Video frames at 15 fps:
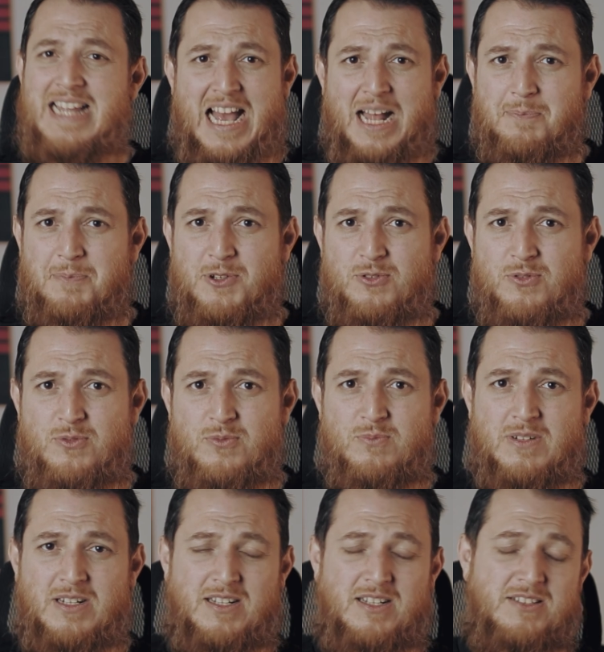help you,
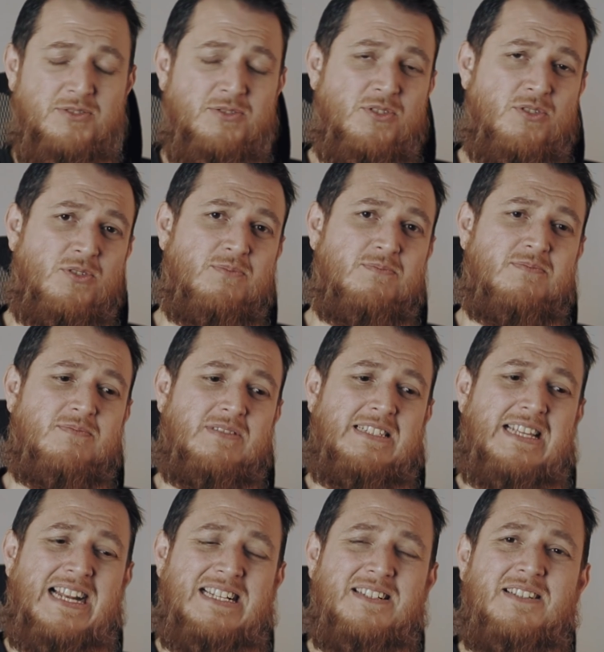you know,
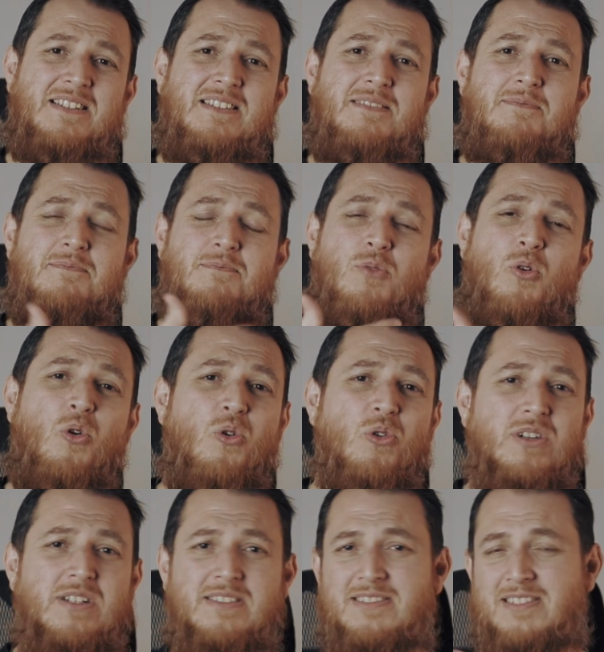get
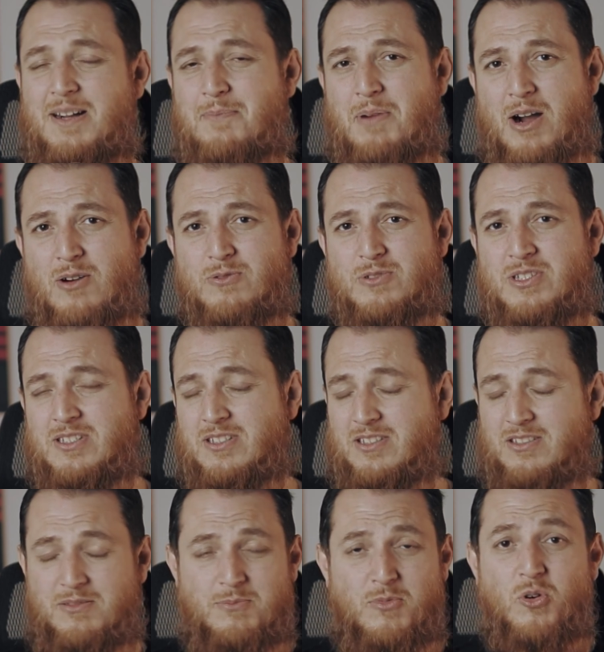more about
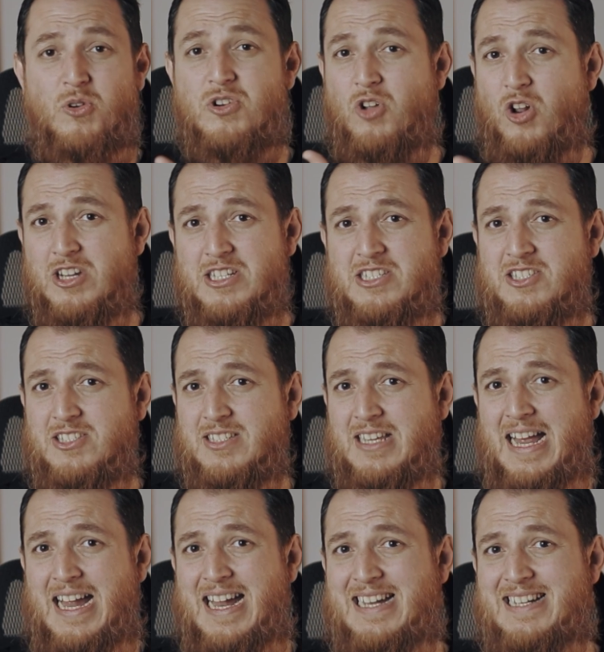more knowledge,
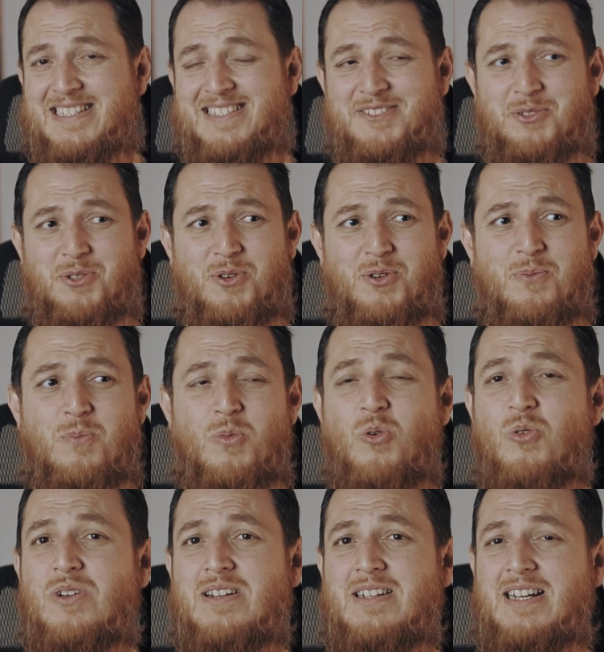and you know,
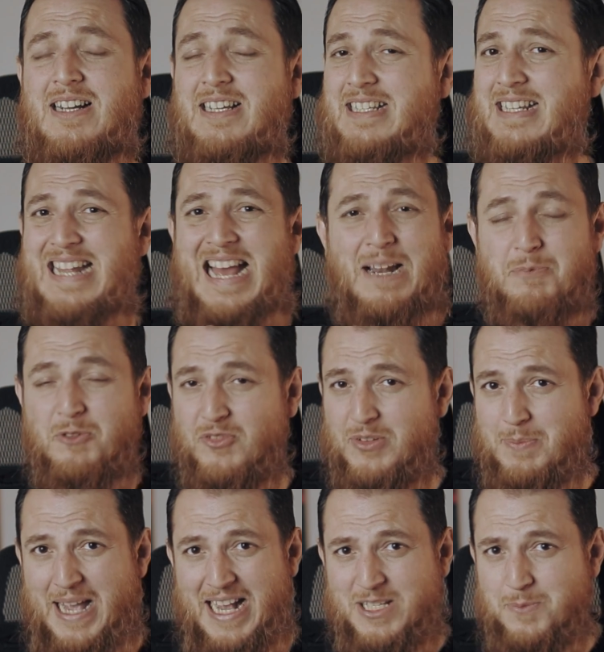more, I can help you with
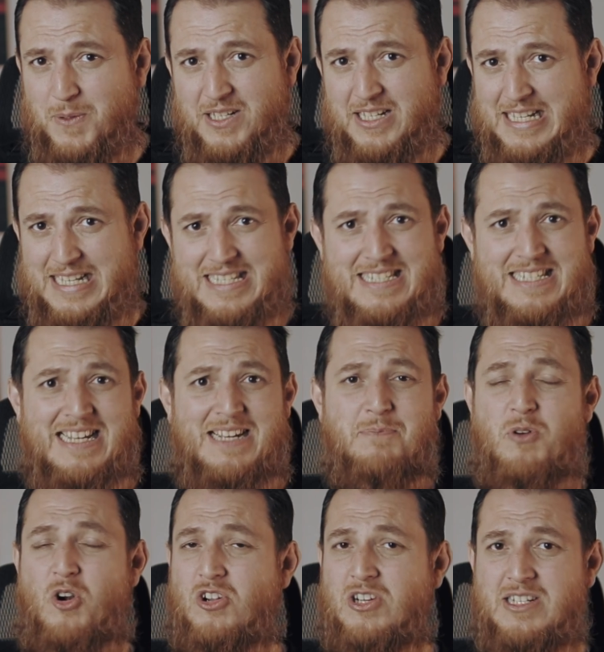my expertise in
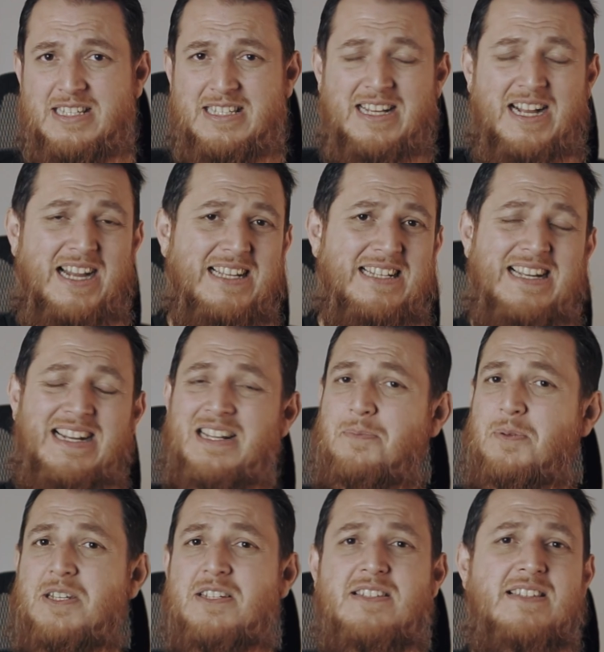product design, landing
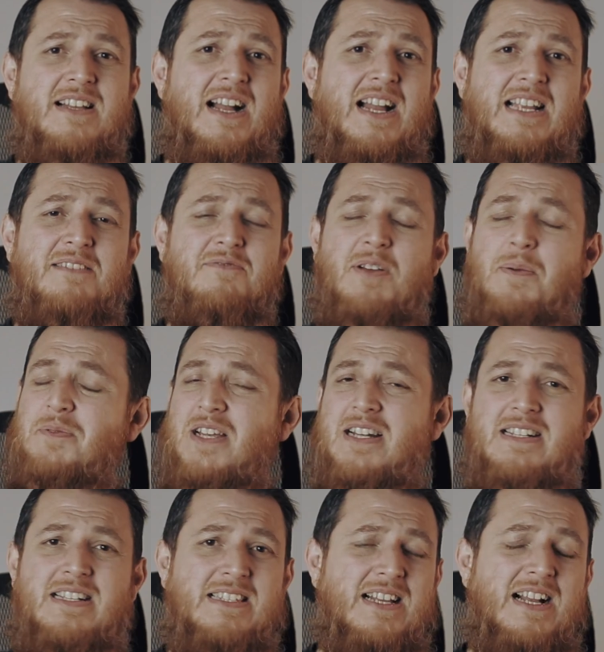page design,
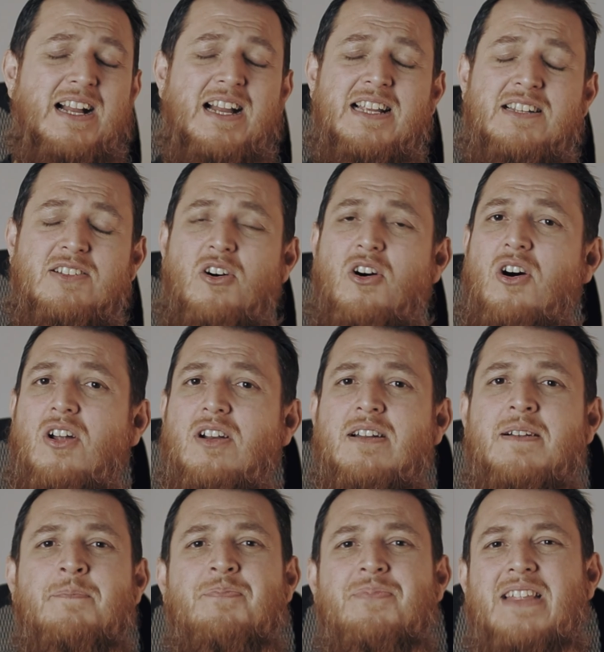website design, or
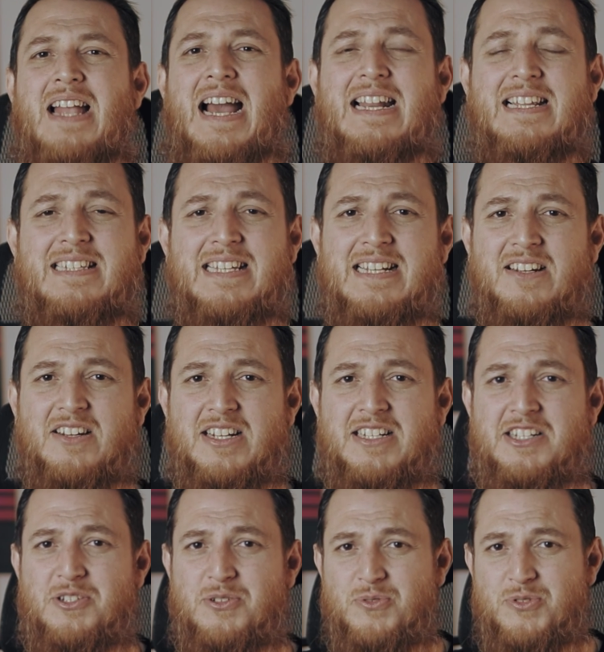anything
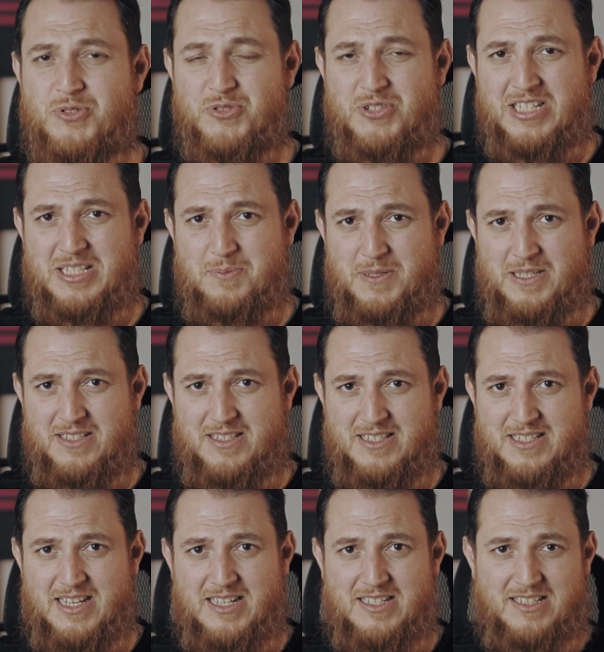related to user experience
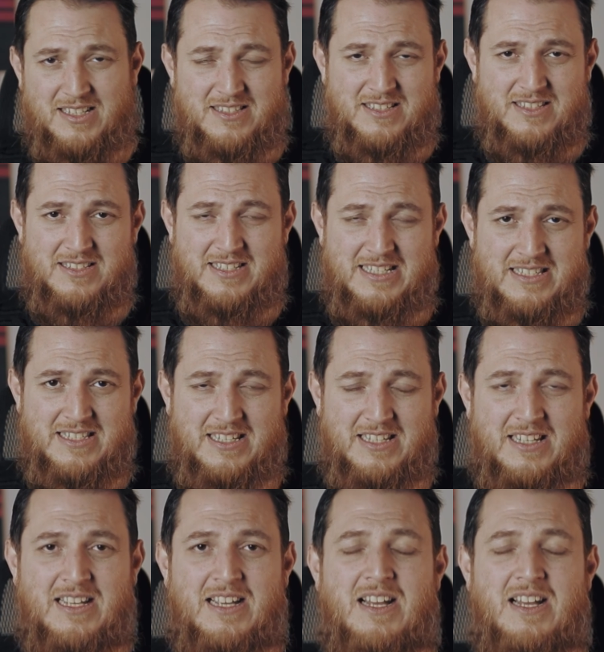design consultancy.